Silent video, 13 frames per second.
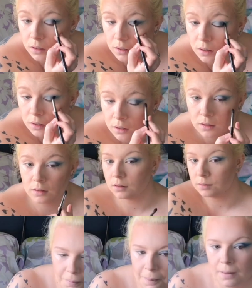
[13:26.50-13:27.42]

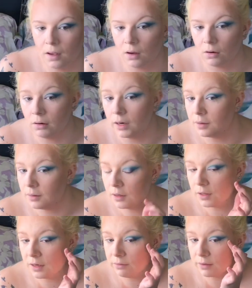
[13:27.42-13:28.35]
All right, now
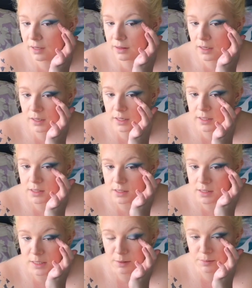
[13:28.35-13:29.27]
that I've got that nice
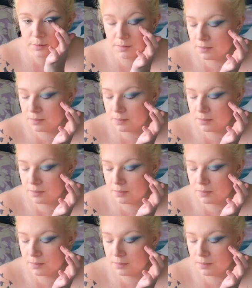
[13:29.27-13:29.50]
and deep,